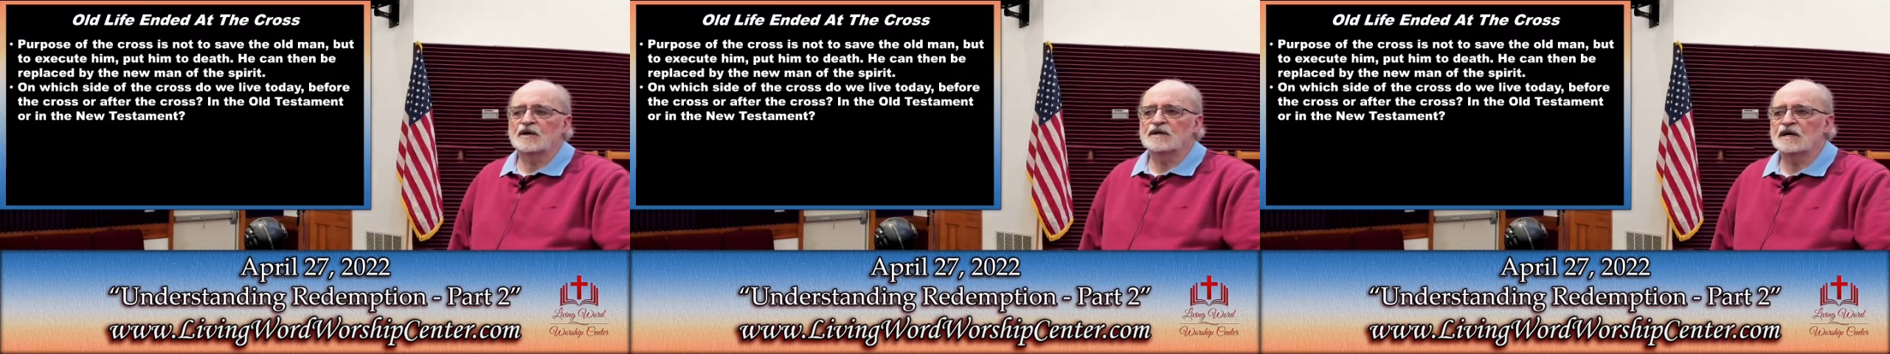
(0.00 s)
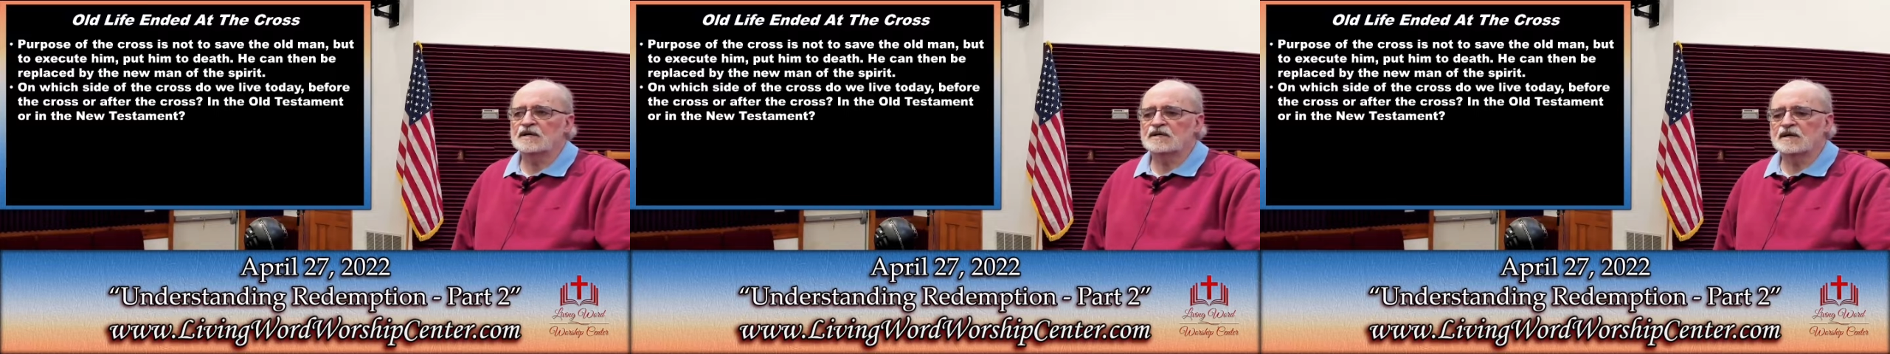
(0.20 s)

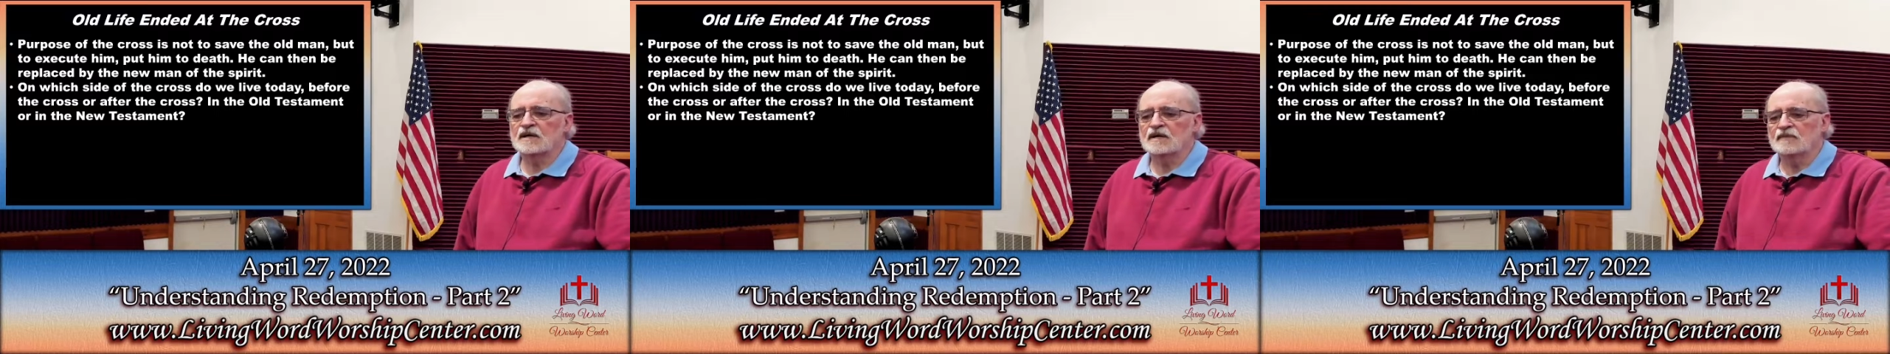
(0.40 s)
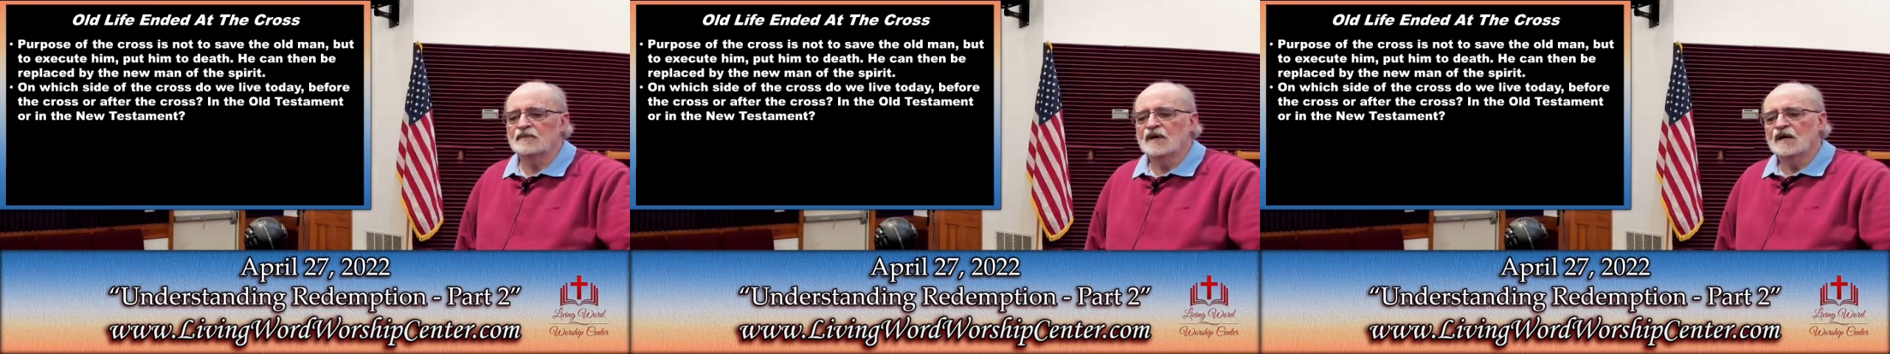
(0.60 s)
yet
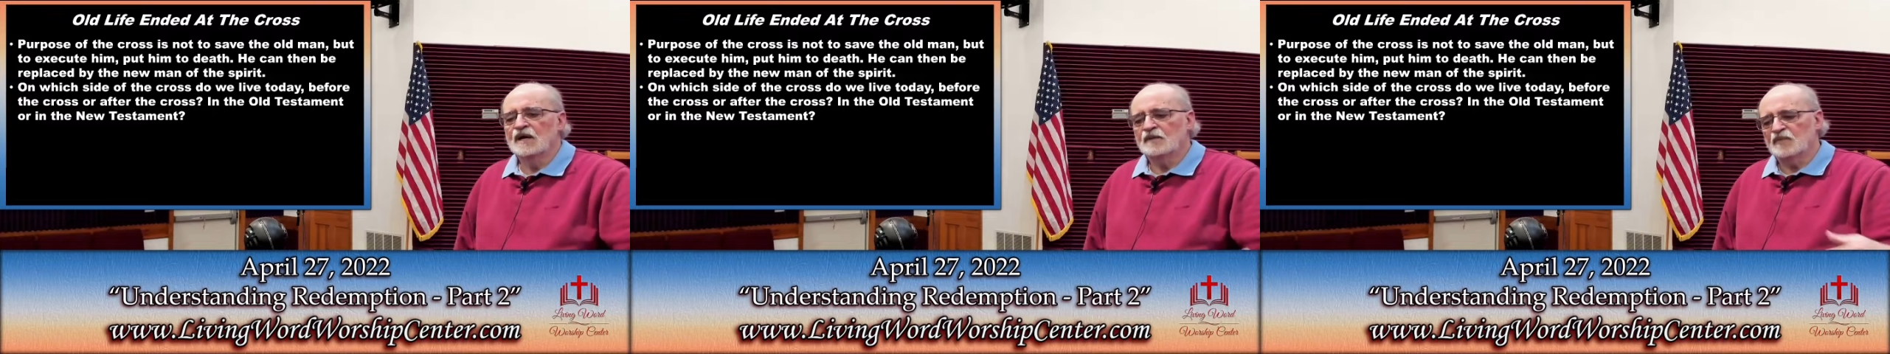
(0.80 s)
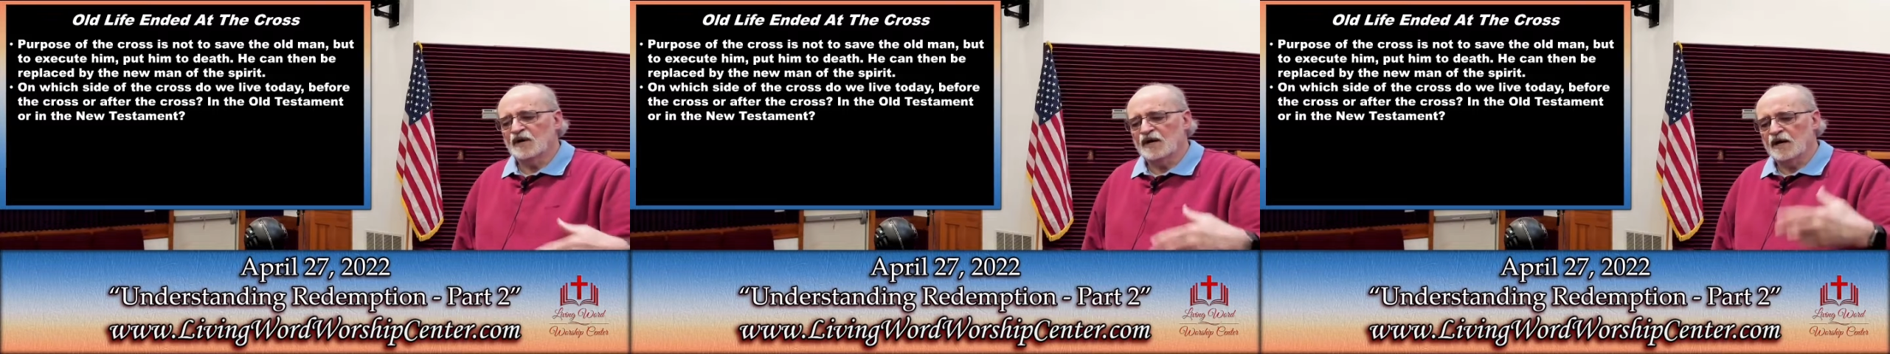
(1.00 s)
come,
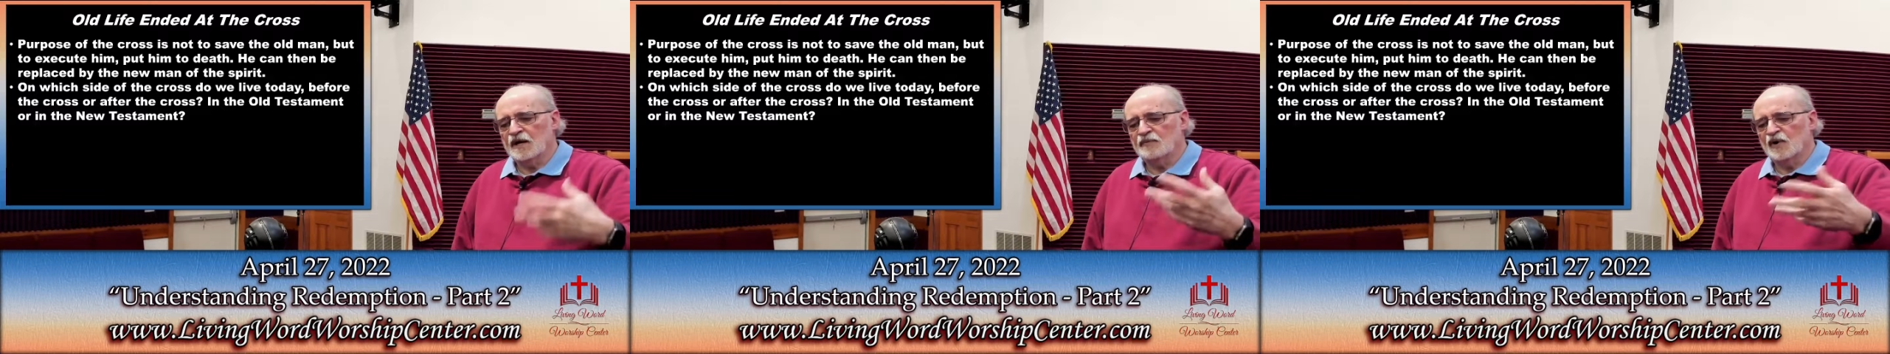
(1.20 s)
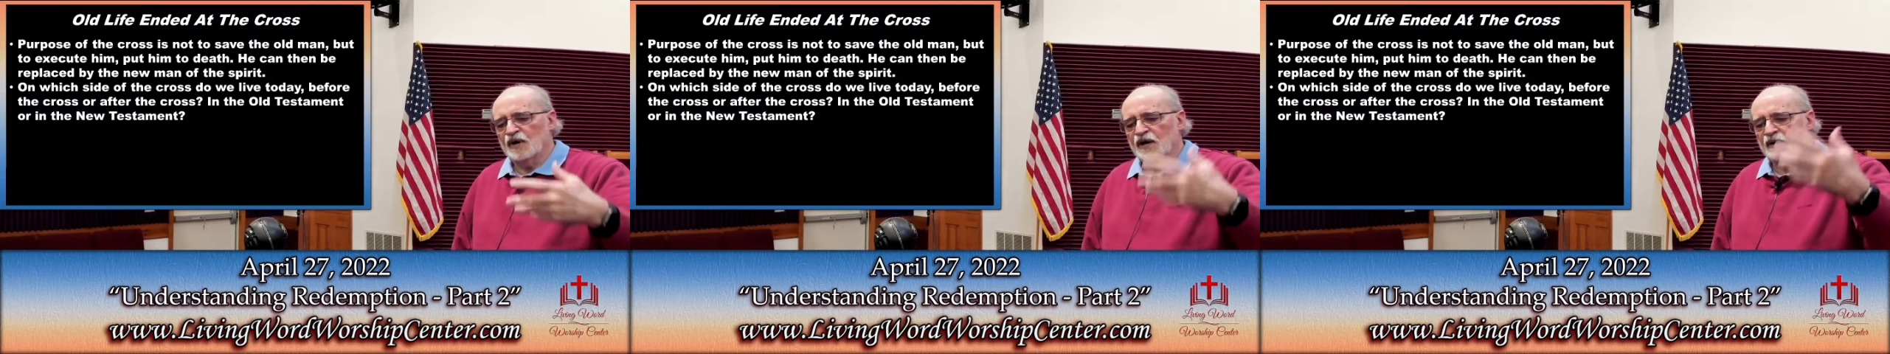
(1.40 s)
but
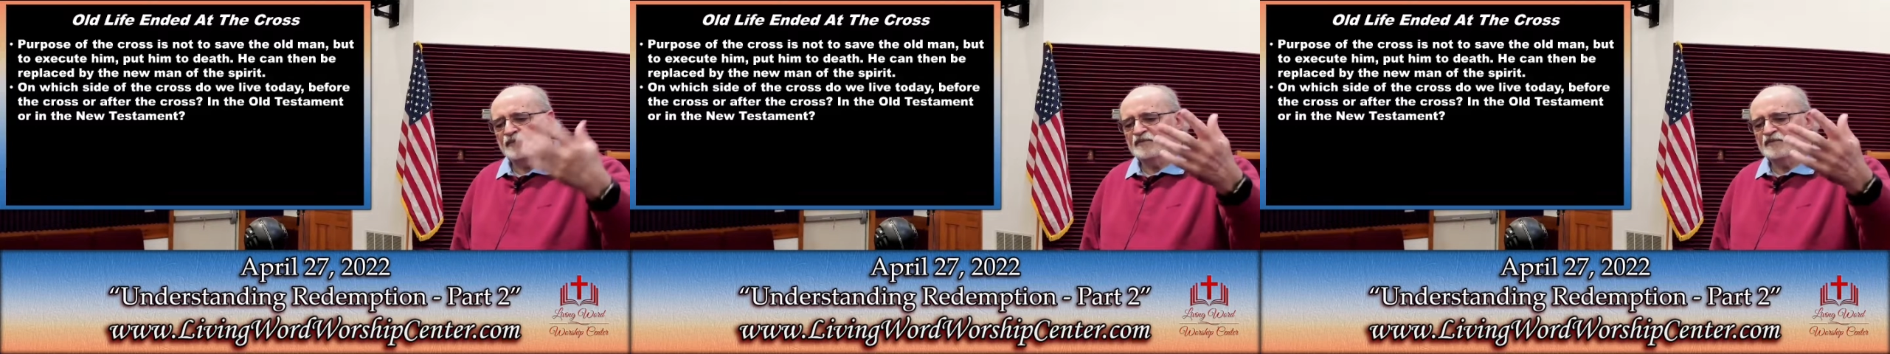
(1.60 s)
Abraham,